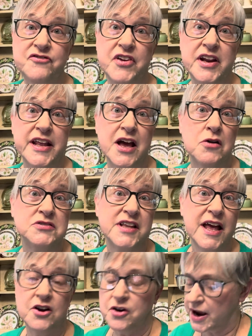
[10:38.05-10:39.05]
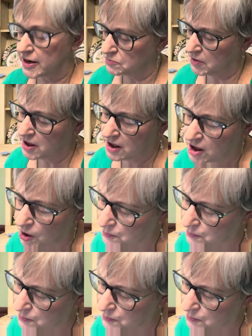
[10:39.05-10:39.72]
videos. They crack me up.